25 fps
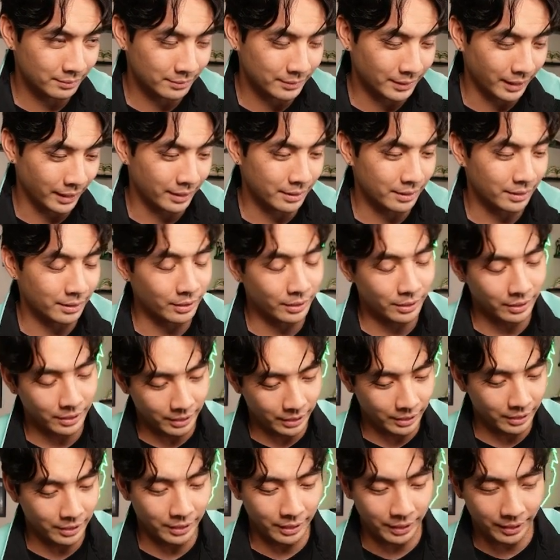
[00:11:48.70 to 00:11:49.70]
Like,
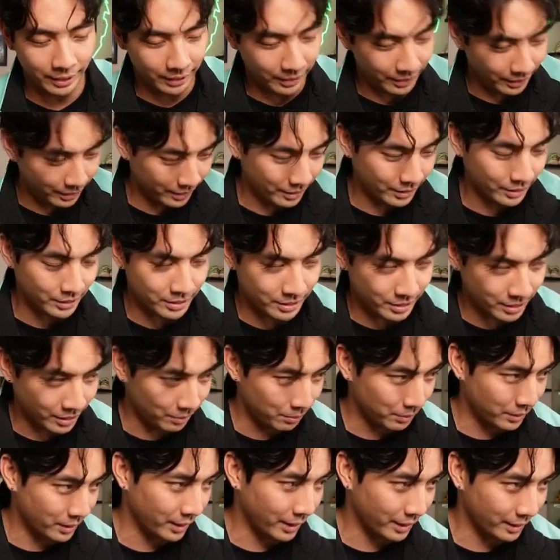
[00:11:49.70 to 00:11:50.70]
this is gonna
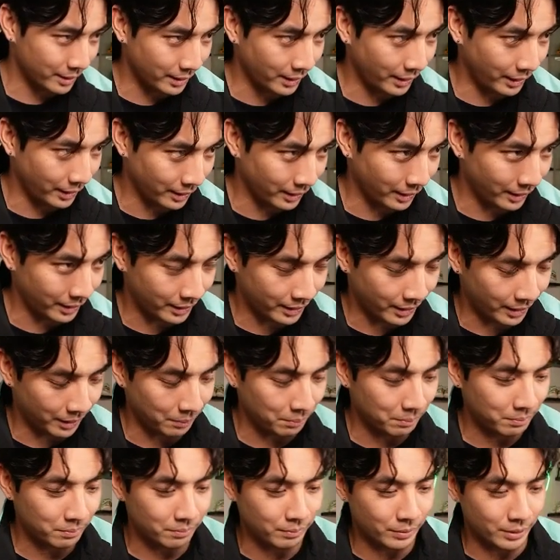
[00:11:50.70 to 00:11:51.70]
be like late
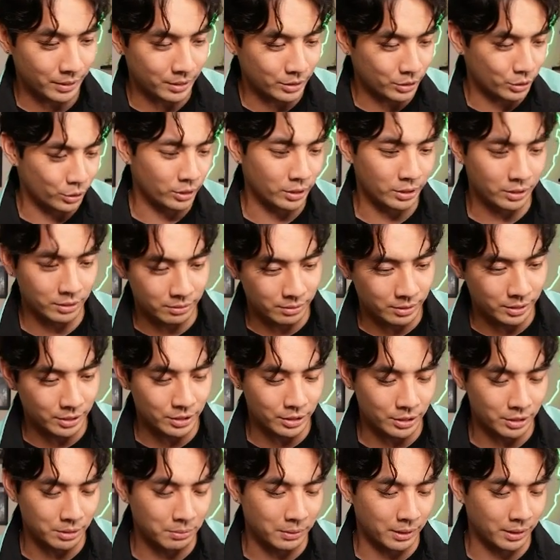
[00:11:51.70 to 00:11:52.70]
game because you need a
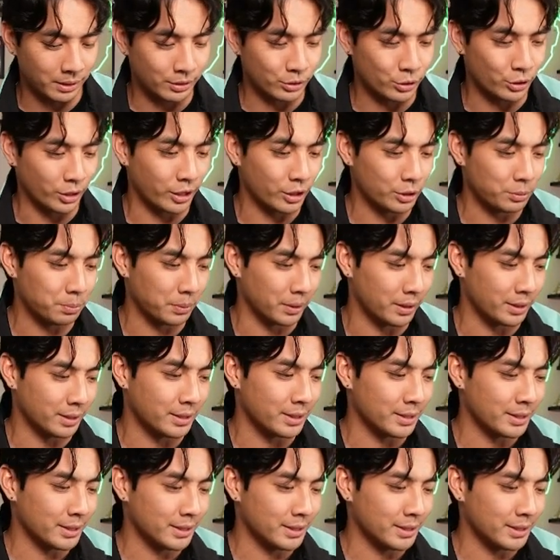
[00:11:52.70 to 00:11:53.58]
certain amount in trash, but